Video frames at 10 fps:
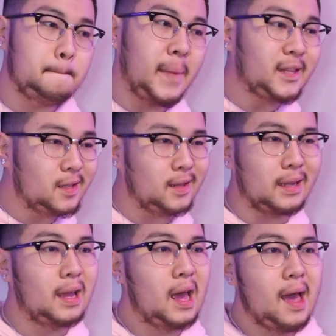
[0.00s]

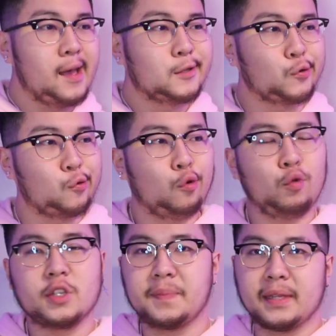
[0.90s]
mentally
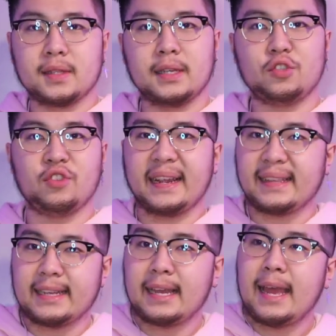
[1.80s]
school was mentally
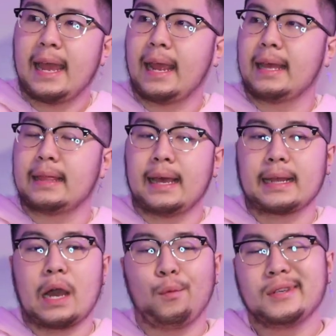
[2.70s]
draining and
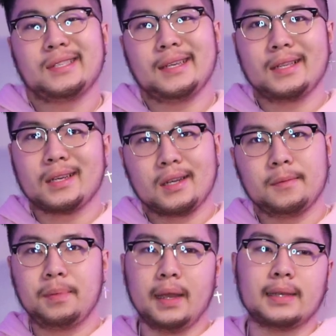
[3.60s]
like I wasn't in a
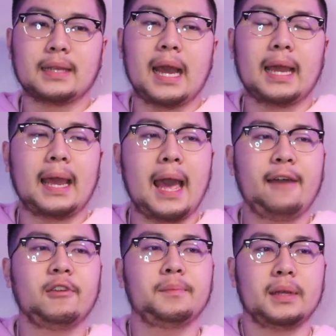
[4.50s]
good place. I
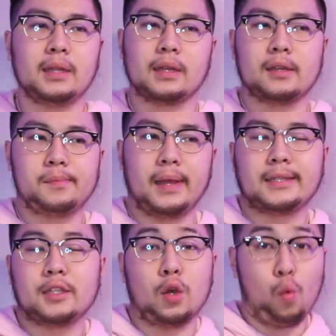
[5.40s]
haven't been in a good
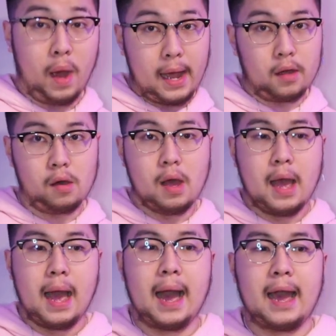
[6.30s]
place in a while.
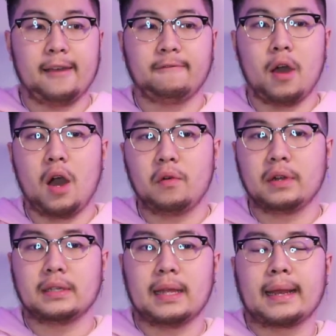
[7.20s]
I've
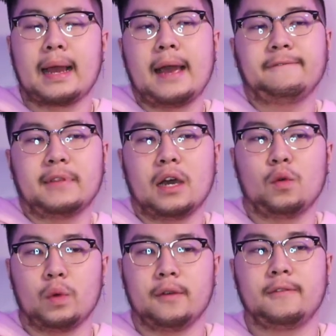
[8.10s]
always like I've
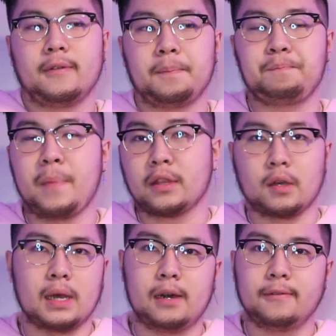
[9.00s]
dealt with
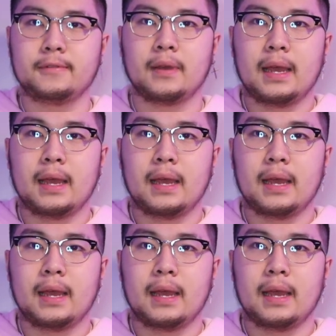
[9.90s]
mental health